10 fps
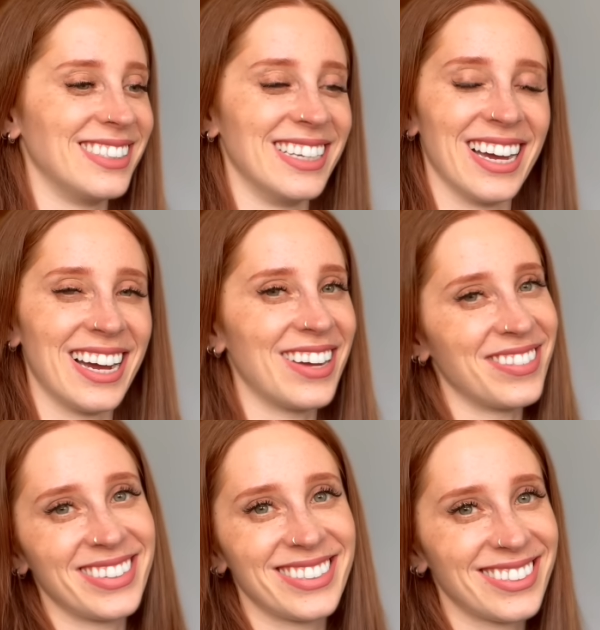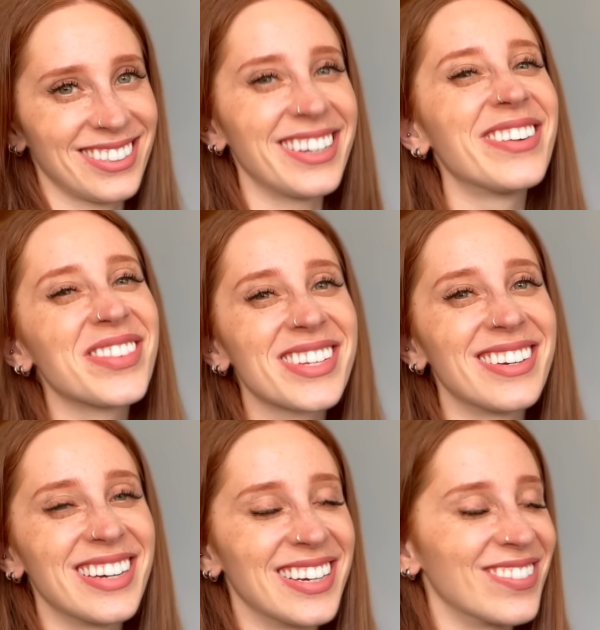Yeah, I mean I
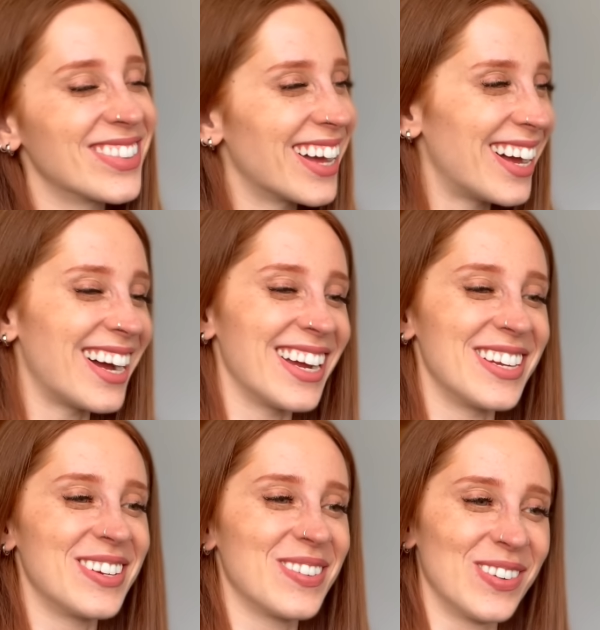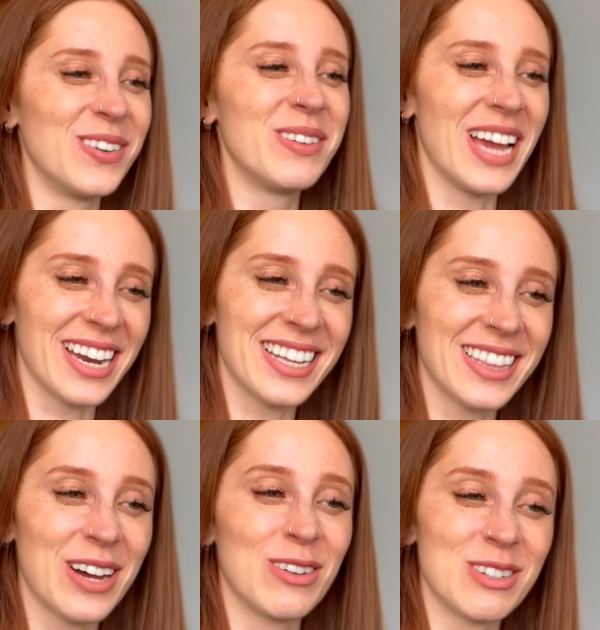absolutely love that. I will be adding
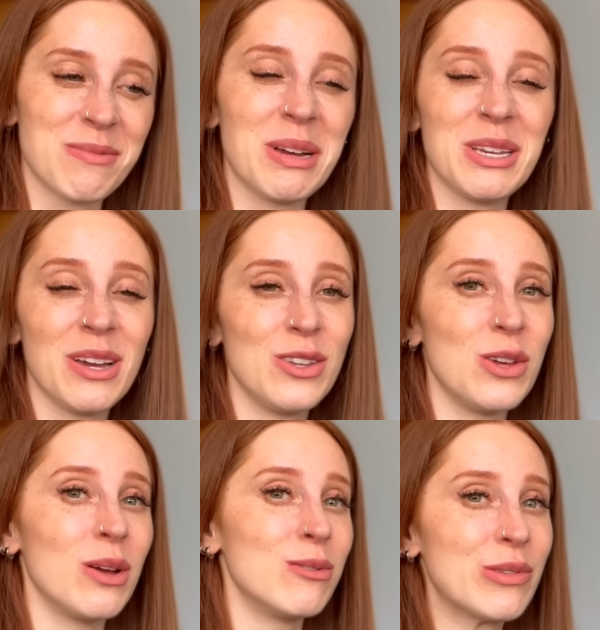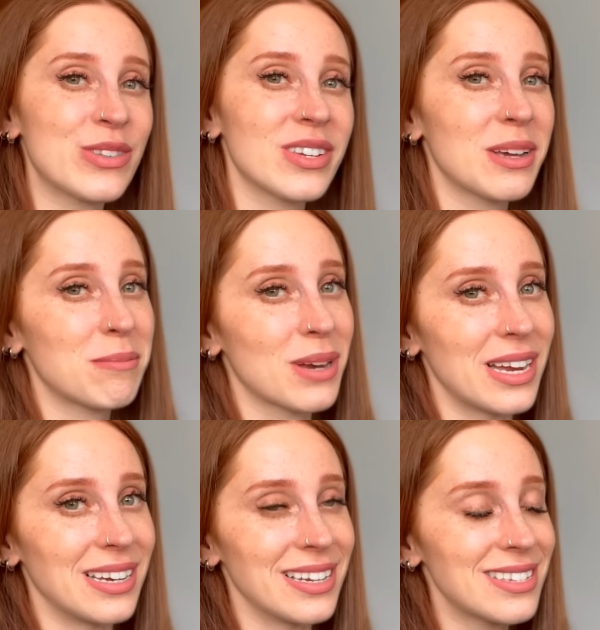that onto my Joost
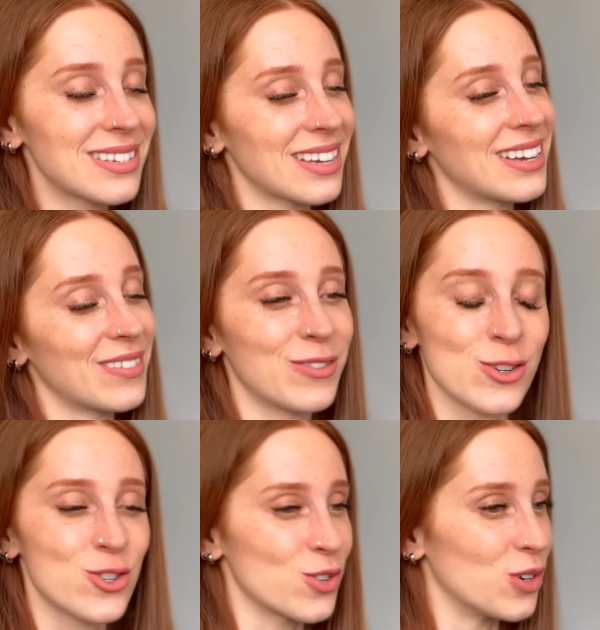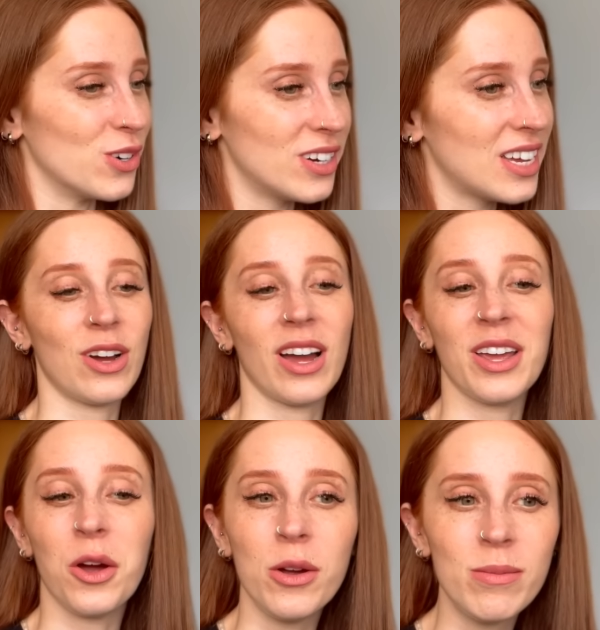playlist for sure. I
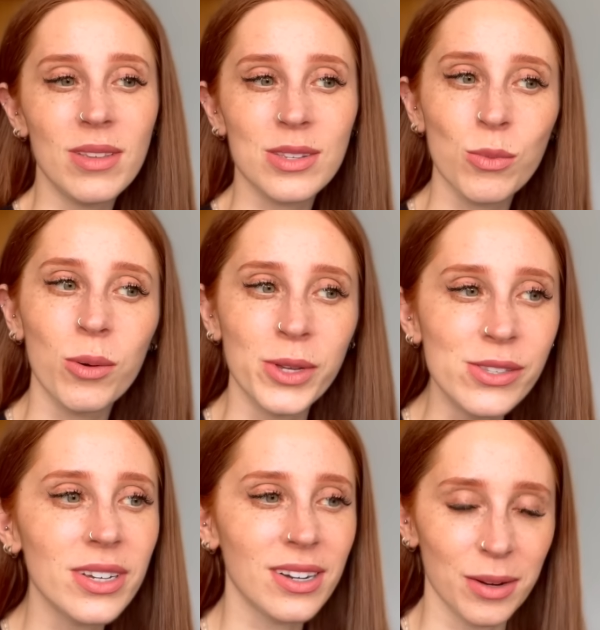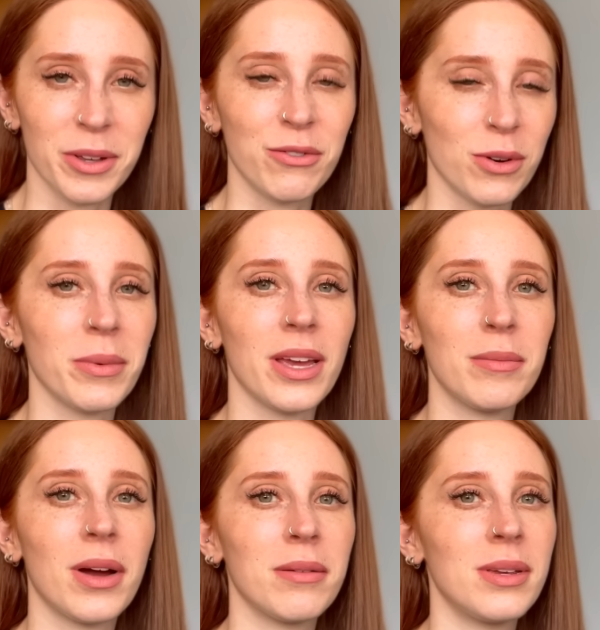hope there's more music coming from
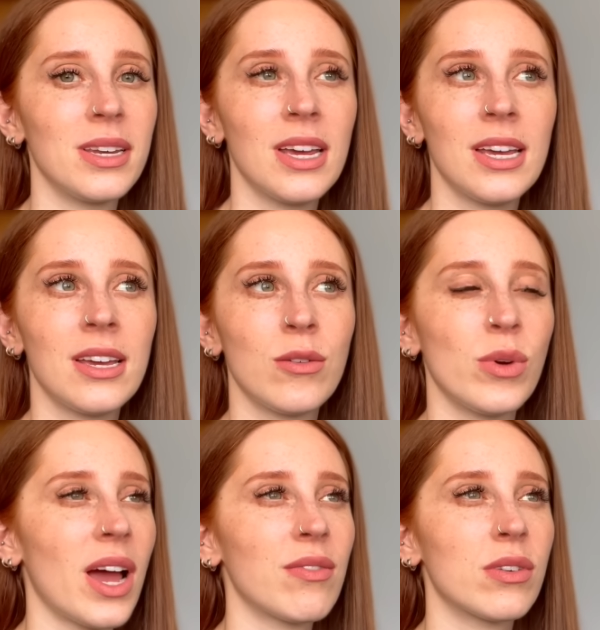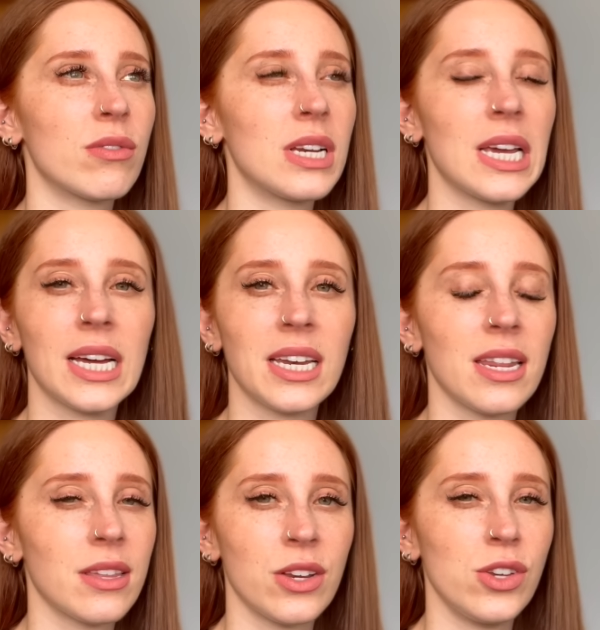him. I mean, we haven't really had
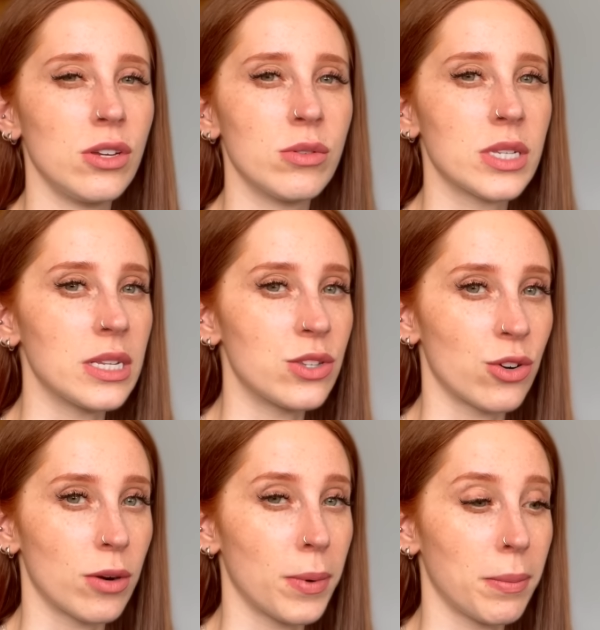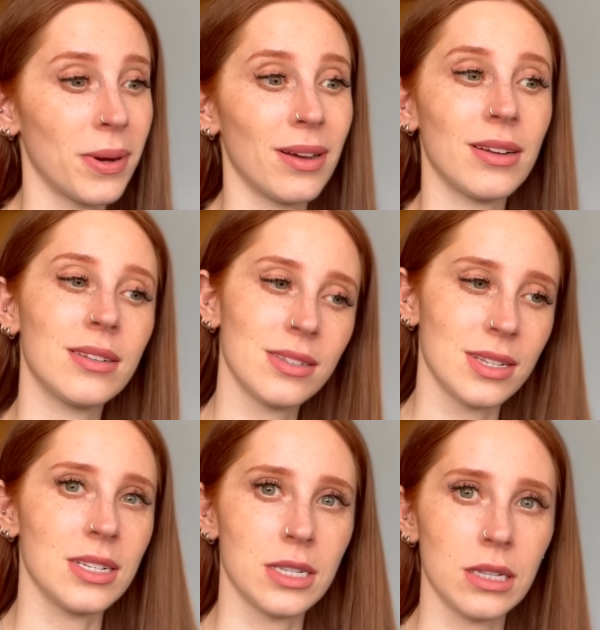anything new since Papa*, uh,
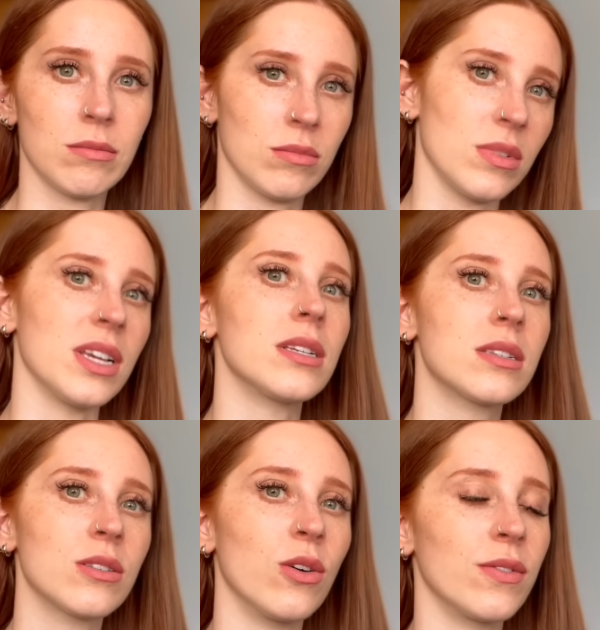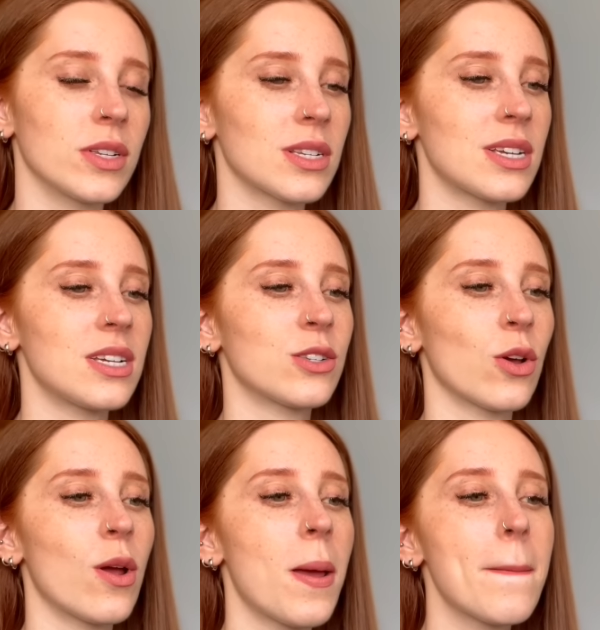since this obviously so